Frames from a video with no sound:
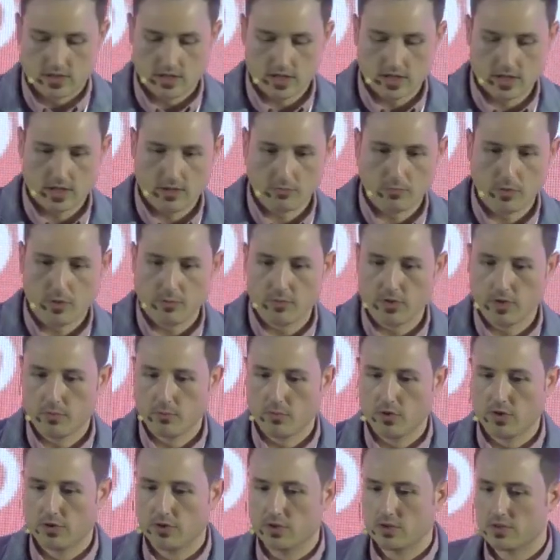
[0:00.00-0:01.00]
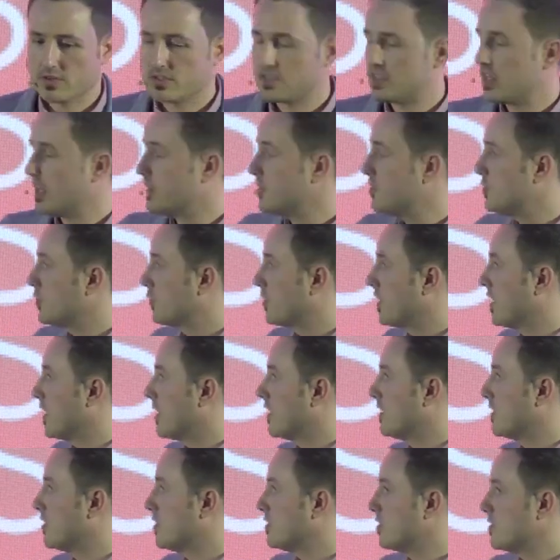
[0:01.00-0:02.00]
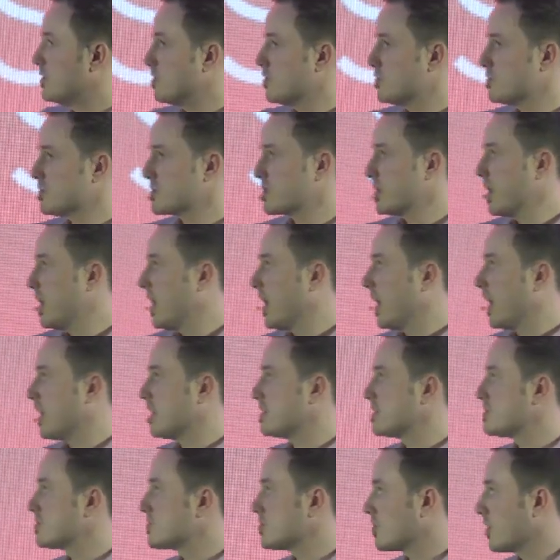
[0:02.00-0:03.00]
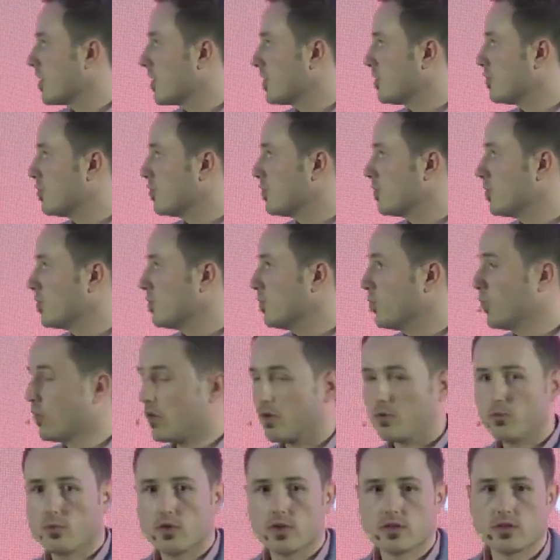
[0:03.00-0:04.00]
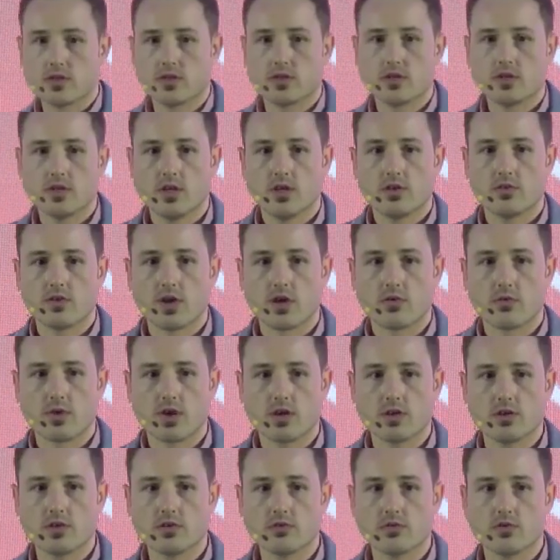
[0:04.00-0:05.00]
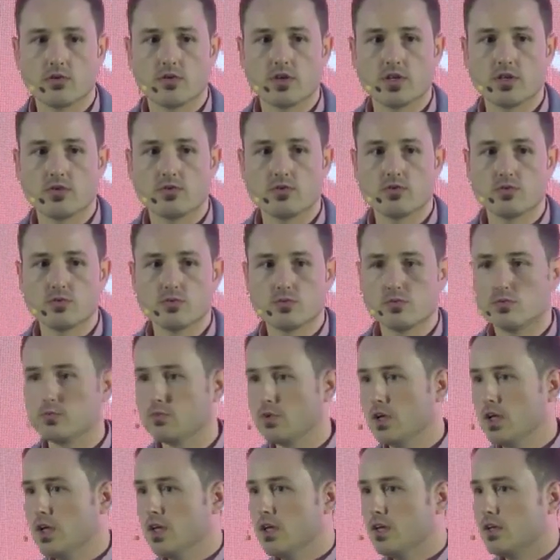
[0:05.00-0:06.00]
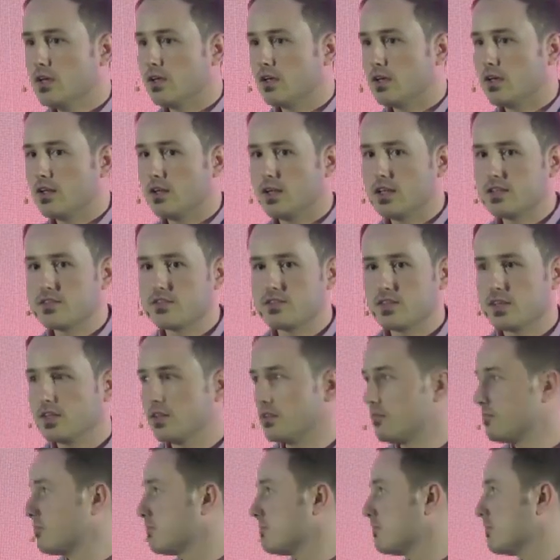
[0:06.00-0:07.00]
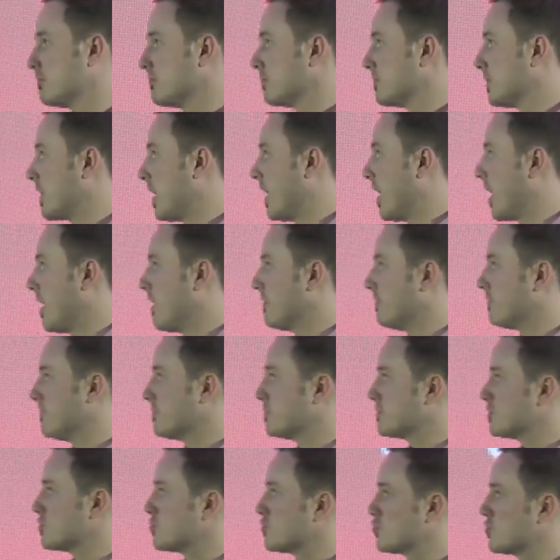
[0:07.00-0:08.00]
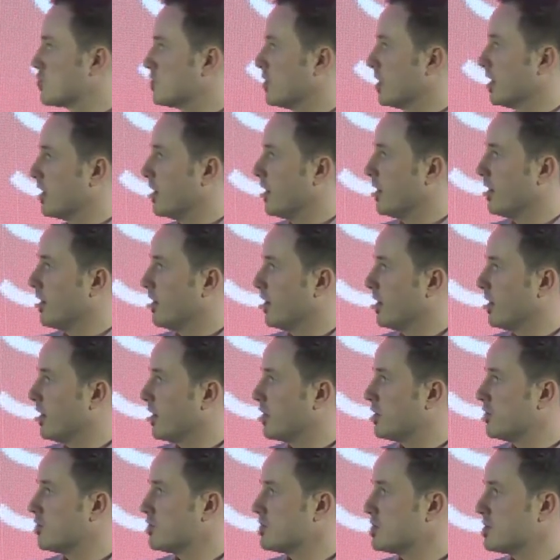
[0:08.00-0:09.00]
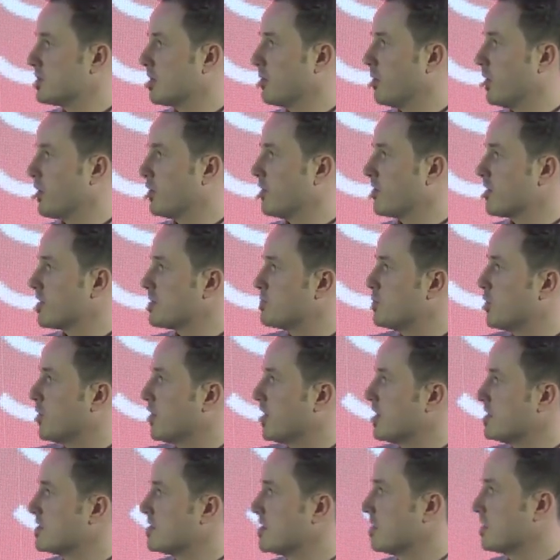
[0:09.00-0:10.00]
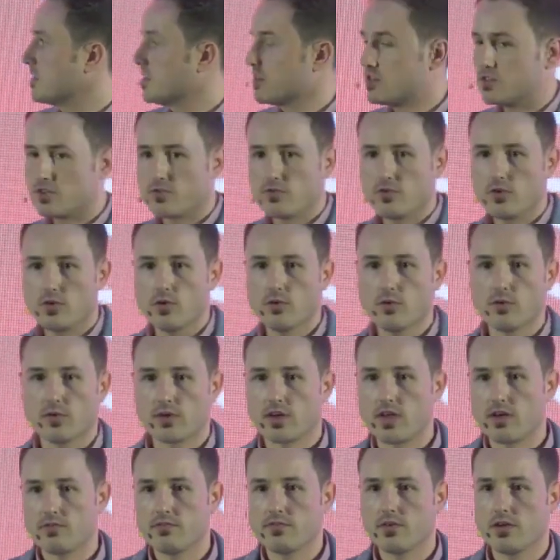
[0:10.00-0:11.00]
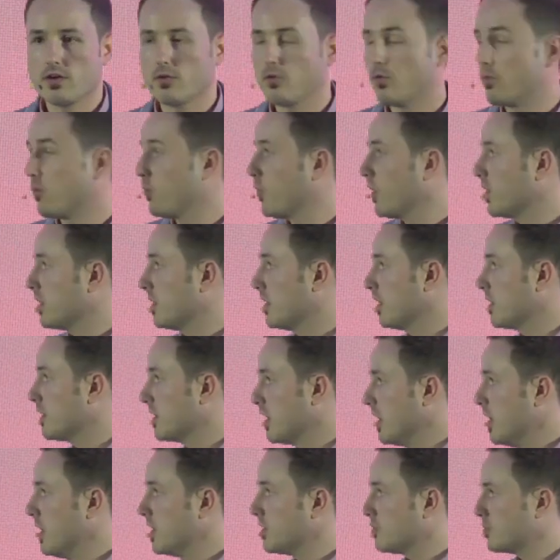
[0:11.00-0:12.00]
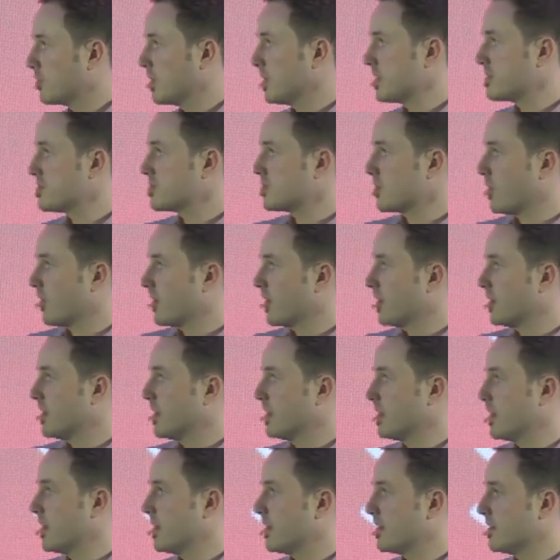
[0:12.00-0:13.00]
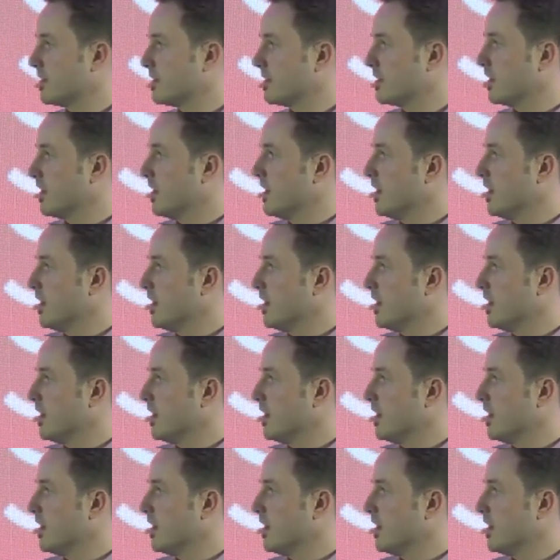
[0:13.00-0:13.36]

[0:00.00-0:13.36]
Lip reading: and public models that you can use and start to work with directly. You don't need to, let's say, have a huge amount of experience in TensorFlow or Caffe or whatnot to get started and